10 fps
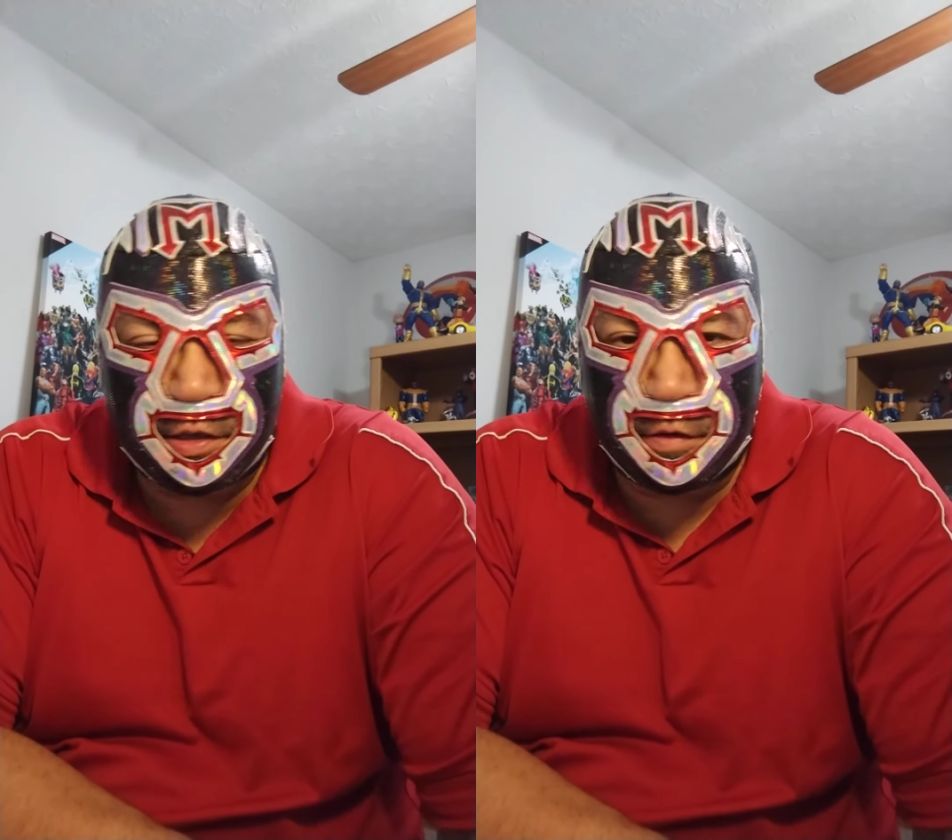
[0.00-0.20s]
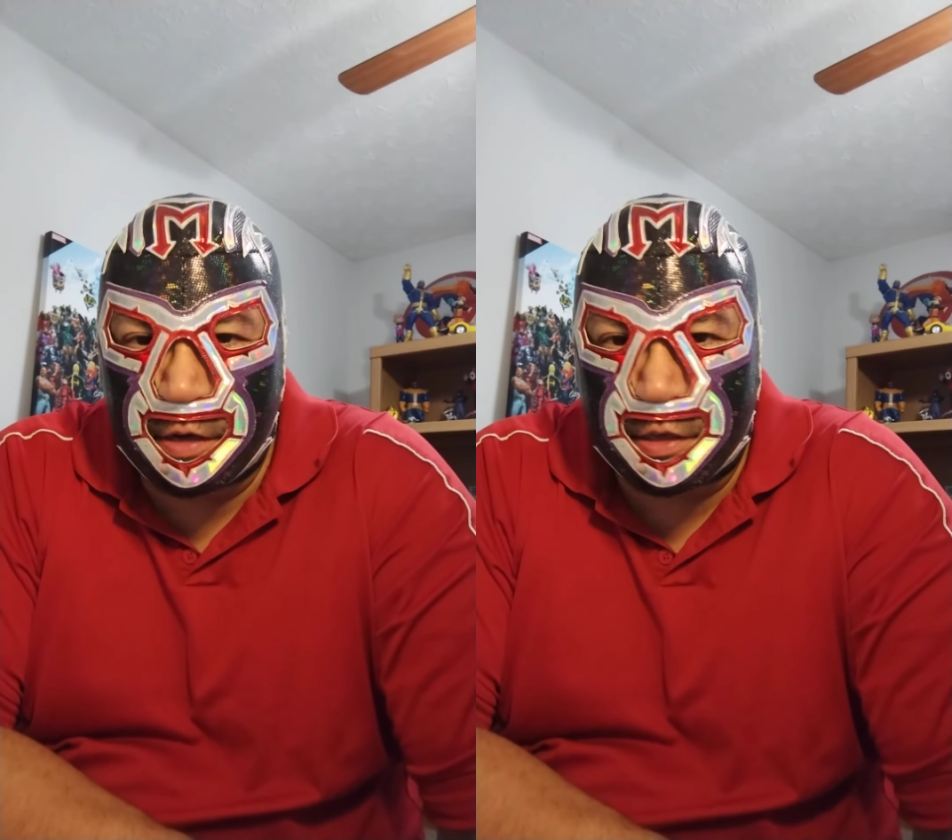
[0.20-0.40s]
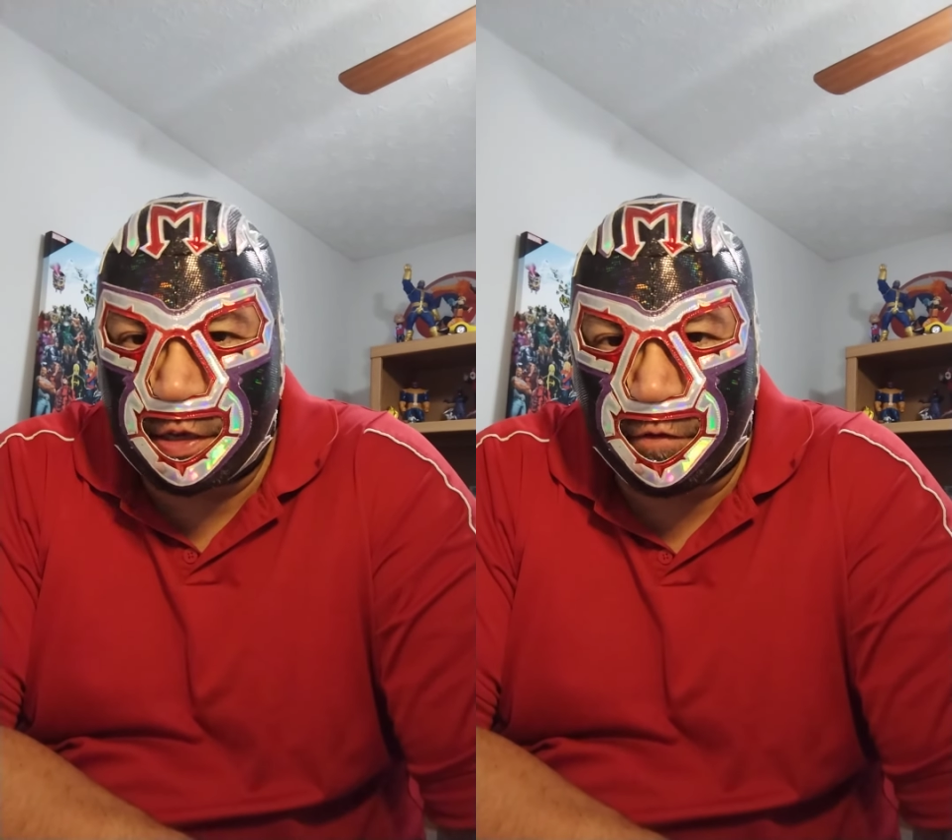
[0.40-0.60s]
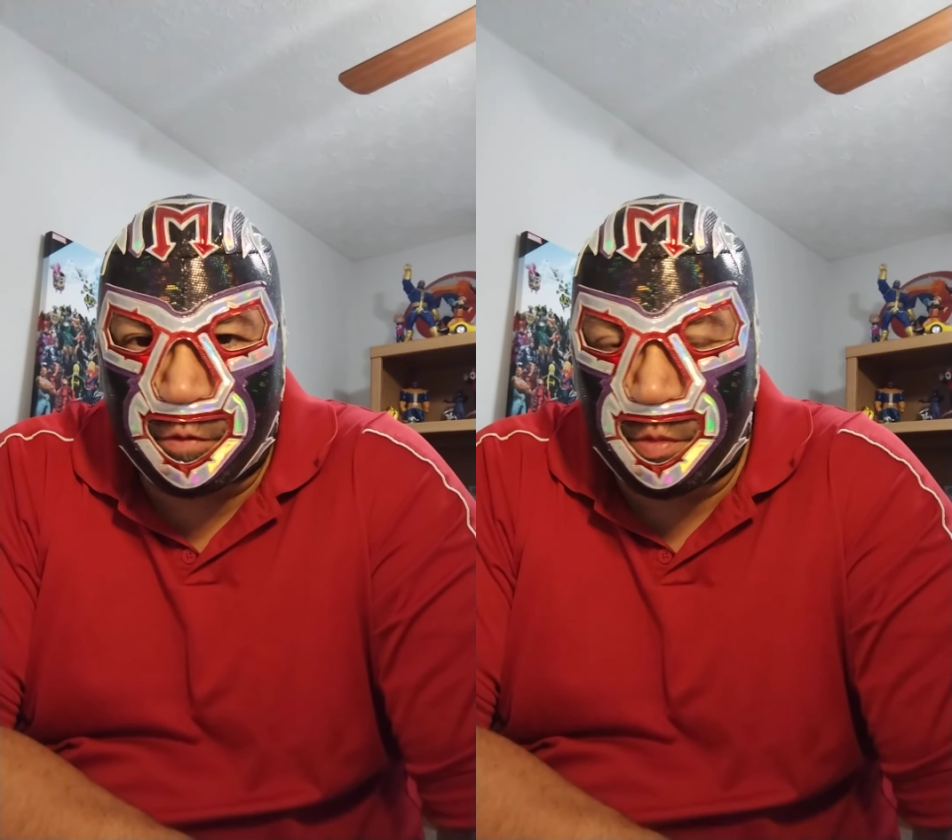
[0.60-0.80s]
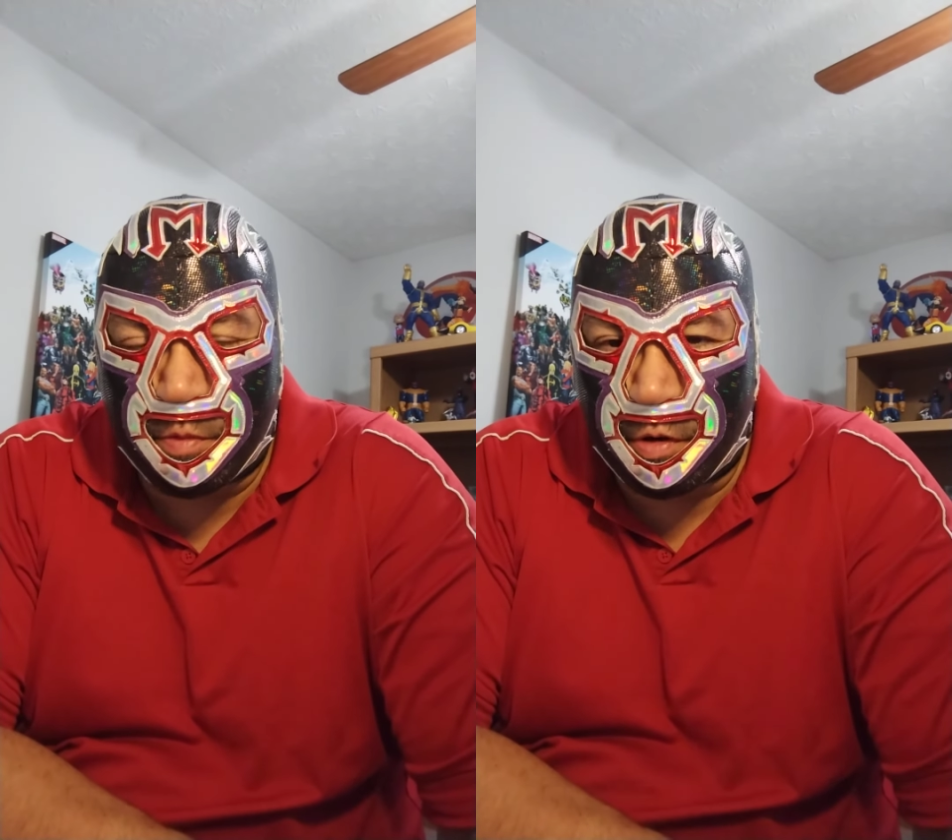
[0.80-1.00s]
to doesn't even
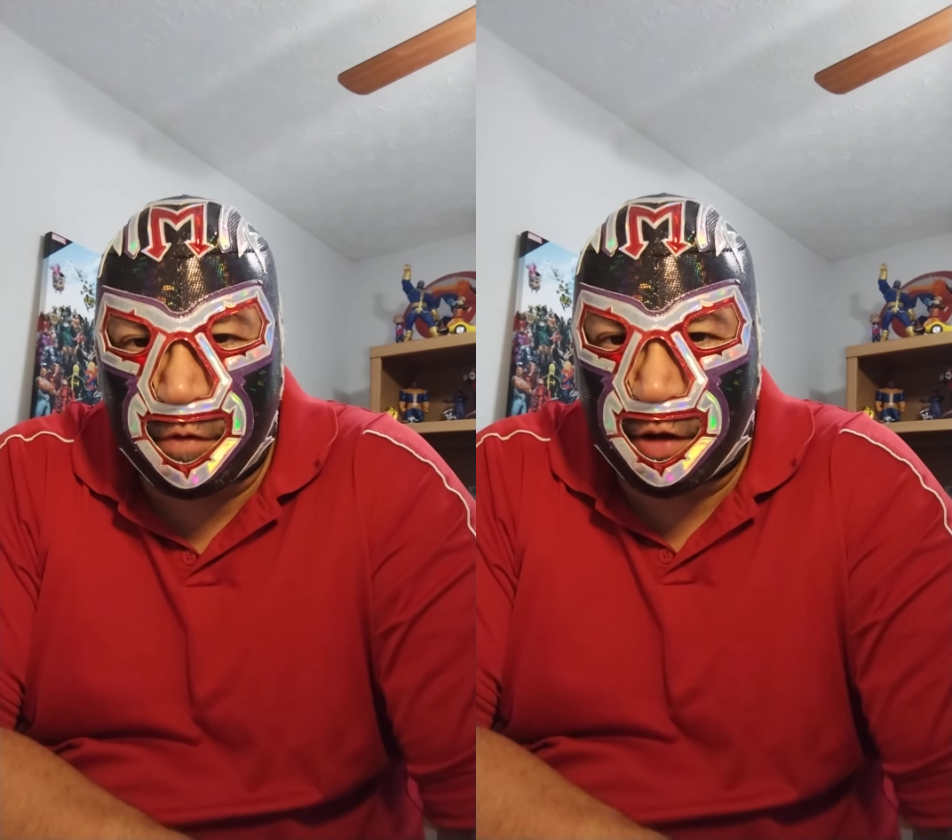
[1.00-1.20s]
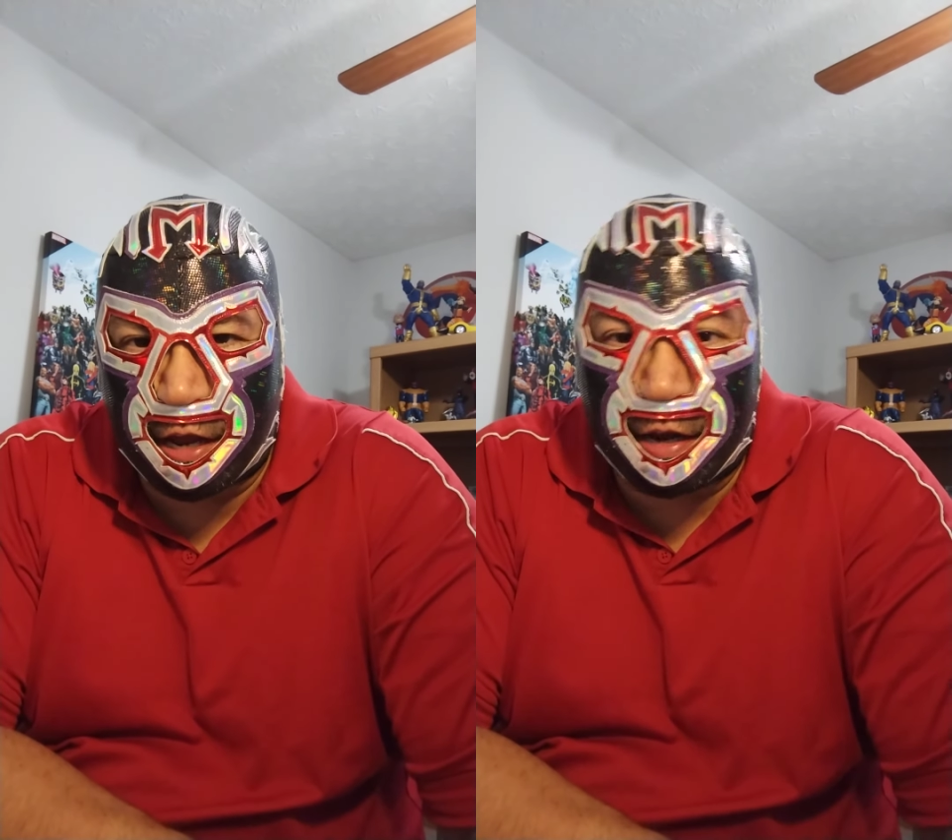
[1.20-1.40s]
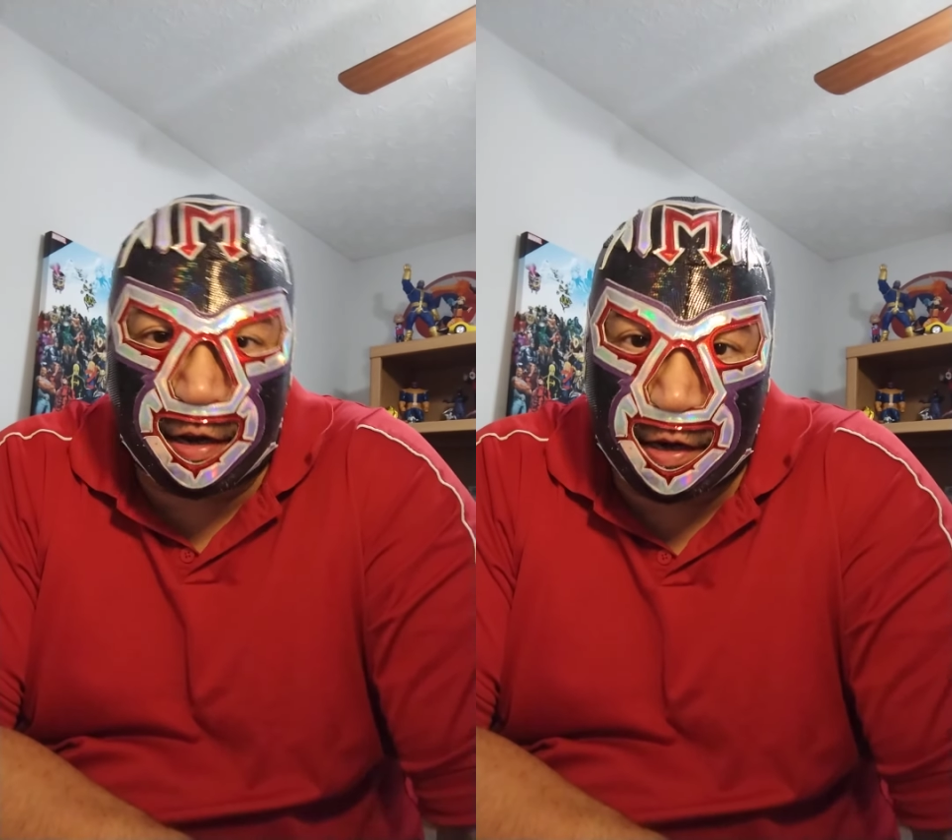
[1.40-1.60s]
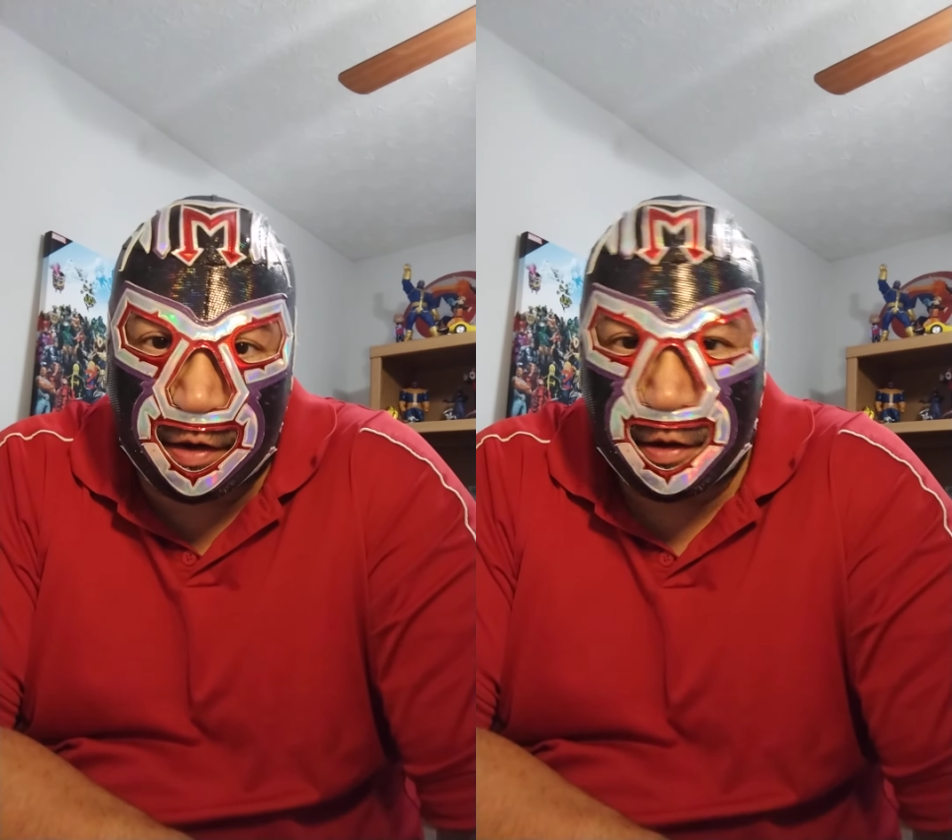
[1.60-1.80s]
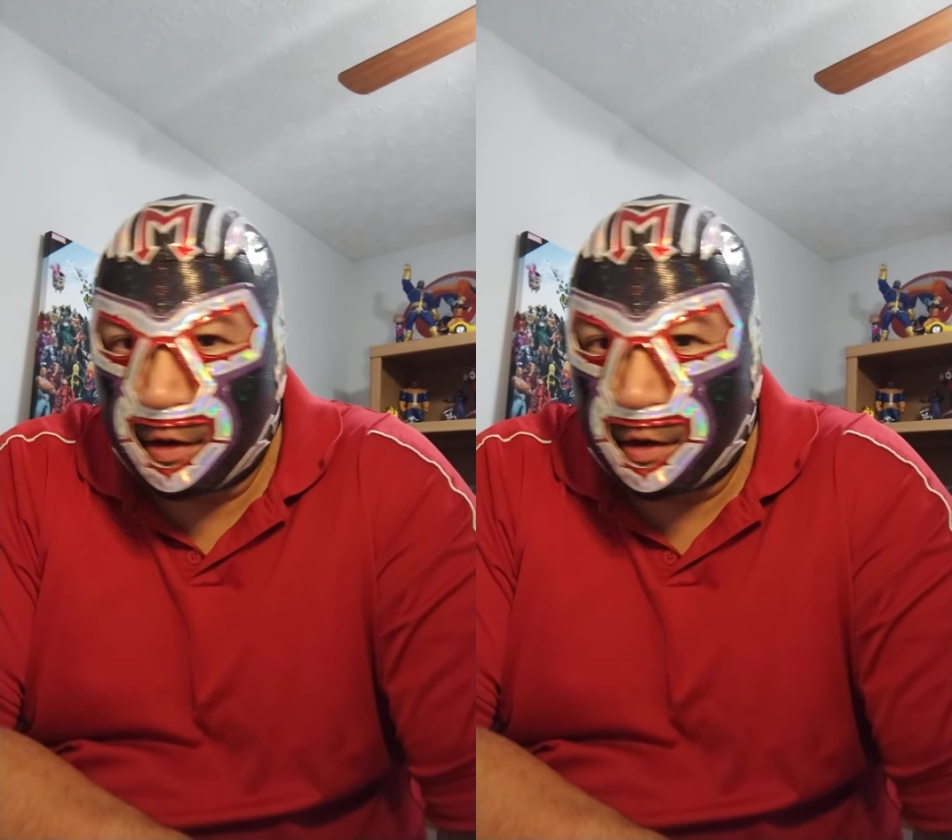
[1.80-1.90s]
remember ever getting it.